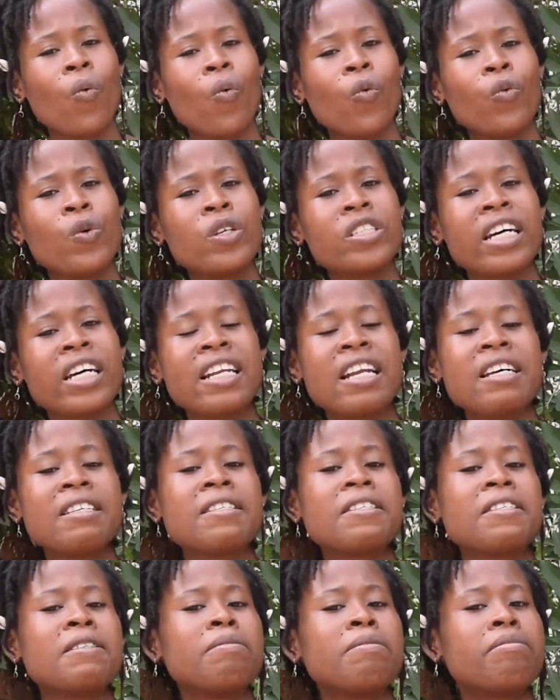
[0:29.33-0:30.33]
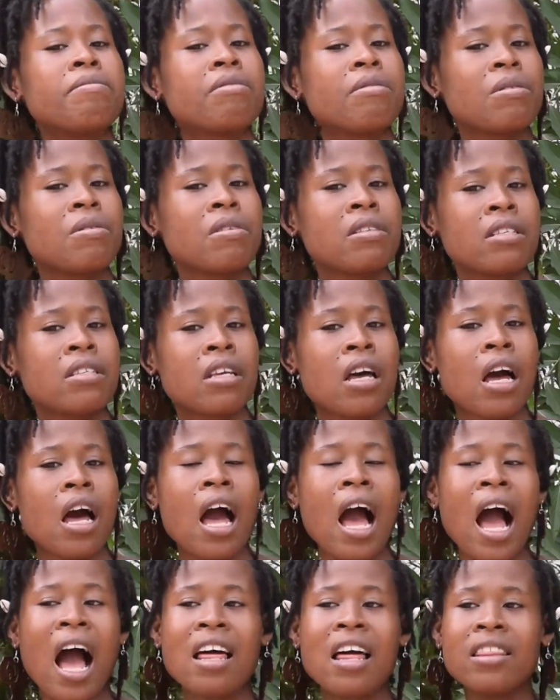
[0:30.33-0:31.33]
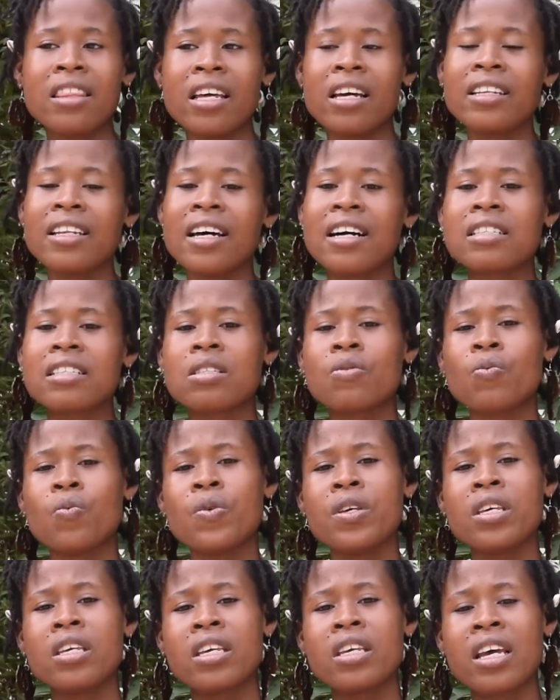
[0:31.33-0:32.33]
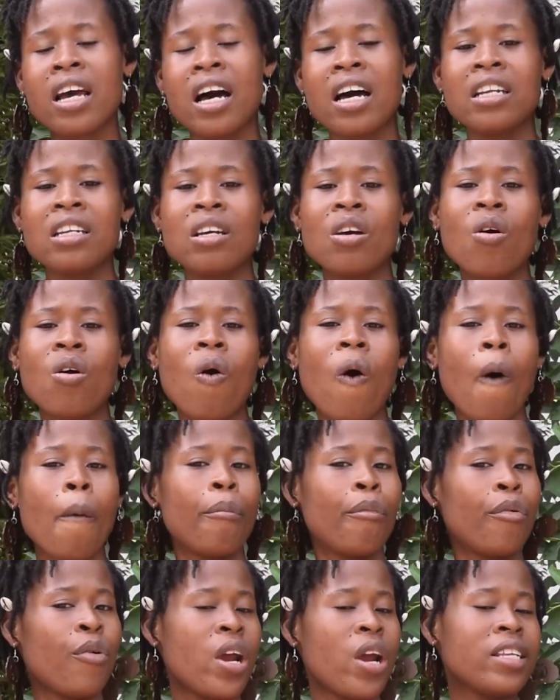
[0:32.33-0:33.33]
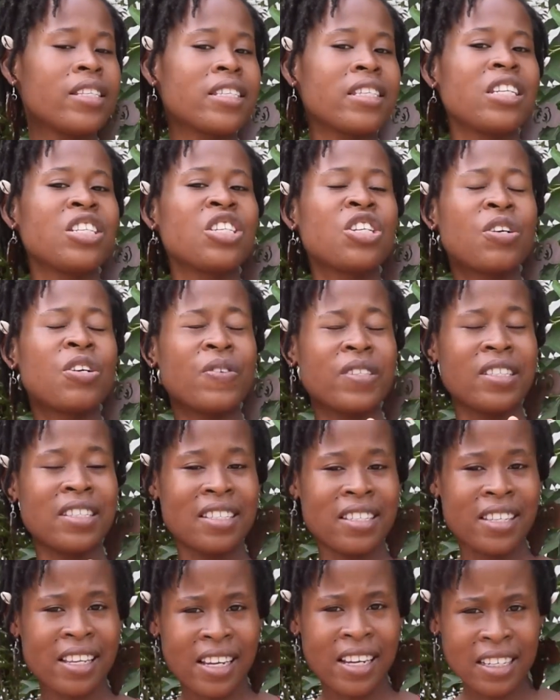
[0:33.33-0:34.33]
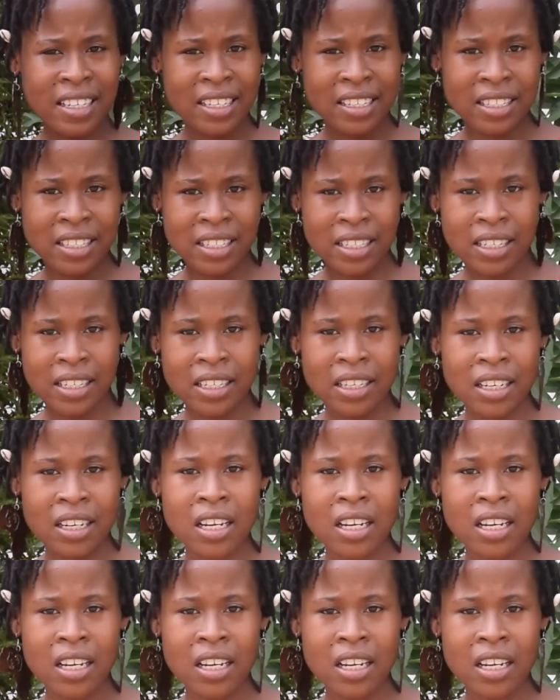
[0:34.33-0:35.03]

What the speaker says: which other symbols are there that we can incorporate in Christianity?